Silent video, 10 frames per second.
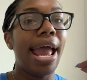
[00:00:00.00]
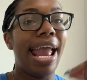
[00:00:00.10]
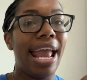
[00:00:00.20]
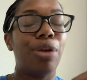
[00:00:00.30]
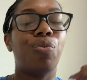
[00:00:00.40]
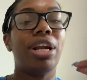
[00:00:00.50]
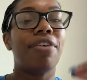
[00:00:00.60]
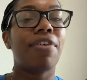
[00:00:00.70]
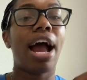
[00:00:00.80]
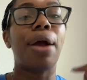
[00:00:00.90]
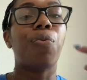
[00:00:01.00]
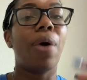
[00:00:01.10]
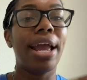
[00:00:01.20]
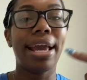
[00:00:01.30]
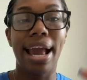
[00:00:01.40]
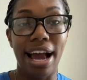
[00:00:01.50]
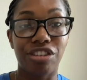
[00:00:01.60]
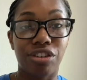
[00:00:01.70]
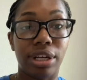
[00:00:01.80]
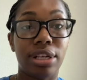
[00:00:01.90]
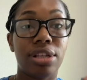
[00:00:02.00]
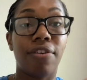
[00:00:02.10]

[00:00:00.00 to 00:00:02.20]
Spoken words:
And whenever I went cashless,